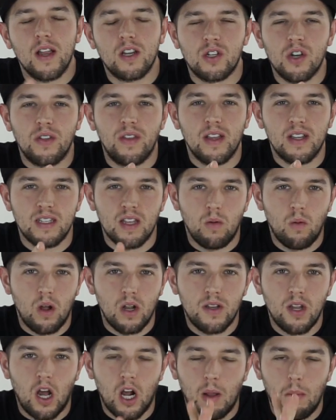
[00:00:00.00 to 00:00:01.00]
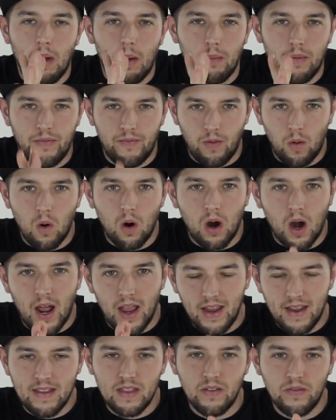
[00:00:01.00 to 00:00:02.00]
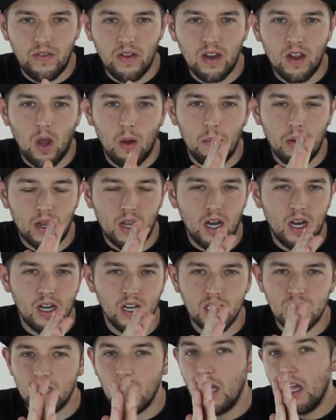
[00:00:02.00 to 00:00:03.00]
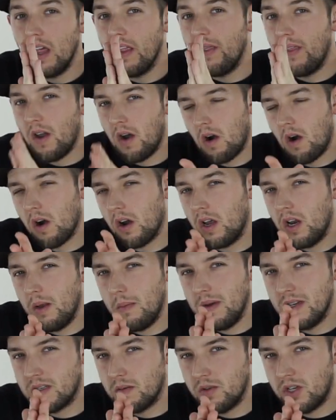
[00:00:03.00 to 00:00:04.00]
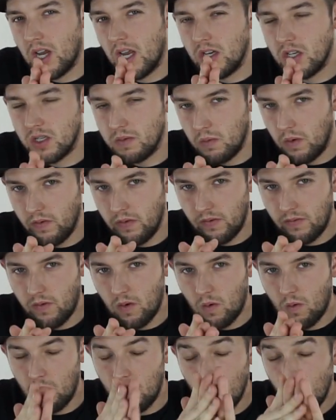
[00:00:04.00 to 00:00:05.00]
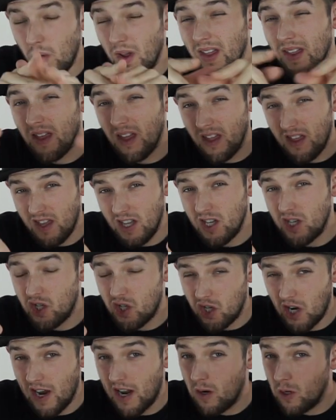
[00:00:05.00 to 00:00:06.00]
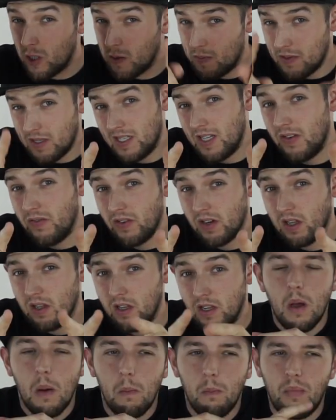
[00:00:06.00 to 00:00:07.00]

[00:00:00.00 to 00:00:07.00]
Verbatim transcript: extra things I want to talk about before I end the video because there are going to be some changes moving forward with this channel specifically.